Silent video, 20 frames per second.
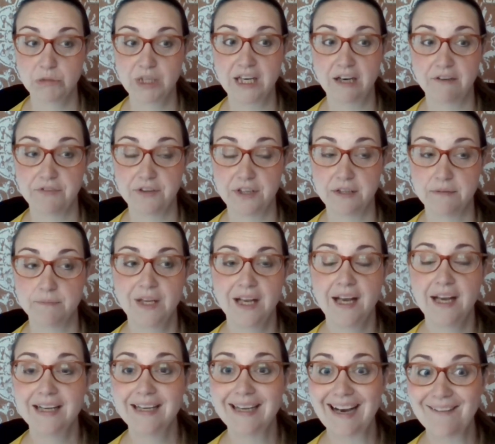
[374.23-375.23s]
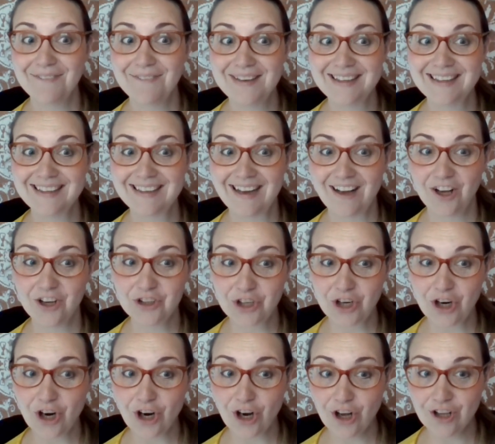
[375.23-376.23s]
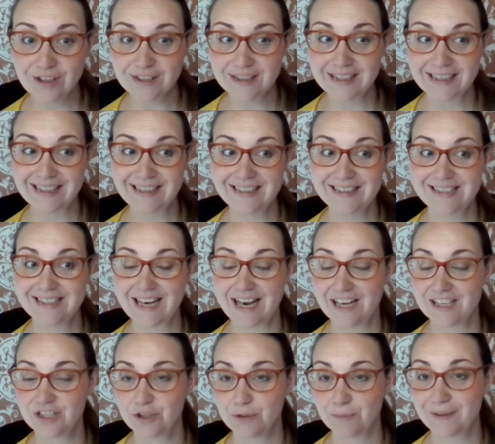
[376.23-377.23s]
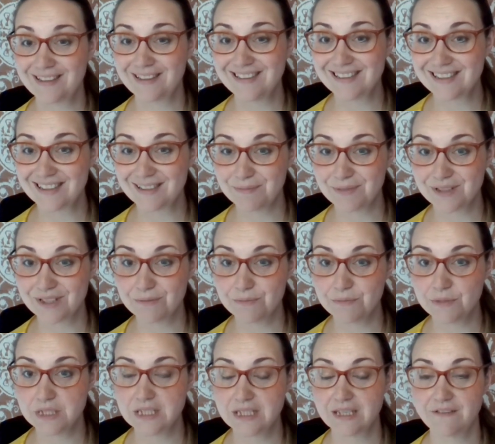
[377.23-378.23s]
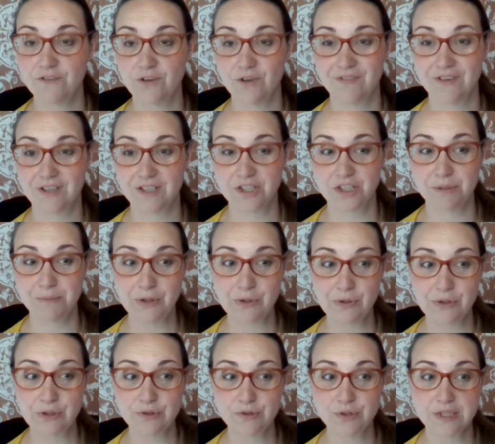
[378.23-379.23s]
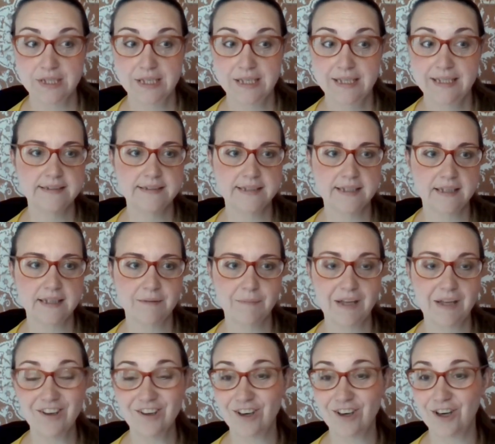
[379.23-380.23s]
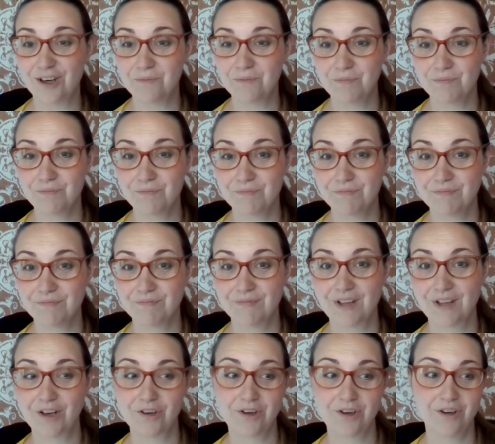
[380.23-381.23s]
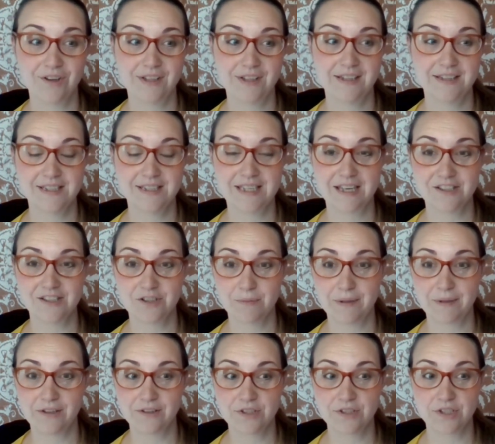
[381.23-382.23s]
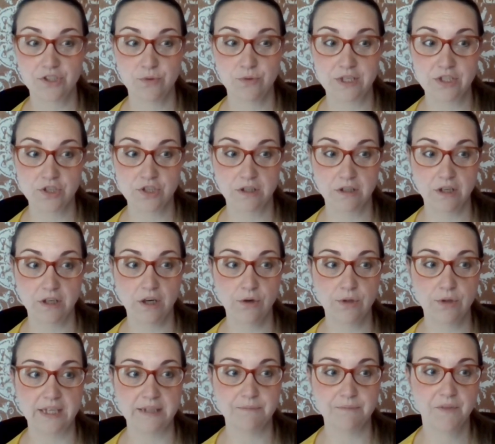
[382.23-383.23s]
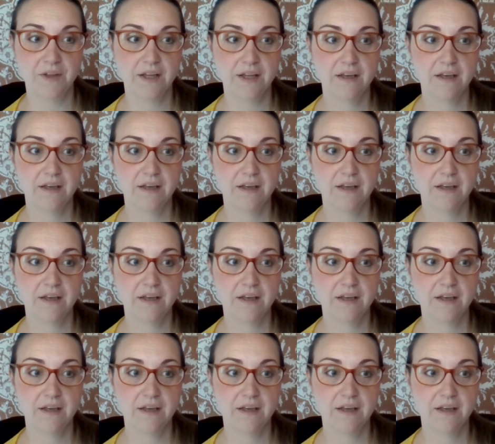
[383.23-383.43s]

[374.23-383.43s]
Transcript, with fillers: caffeine. Caffeine and alcohol can exacerbate symptoms if you have Hashimoto's. And um, alcohol. Alcohol can exacerbate your situation. Okay.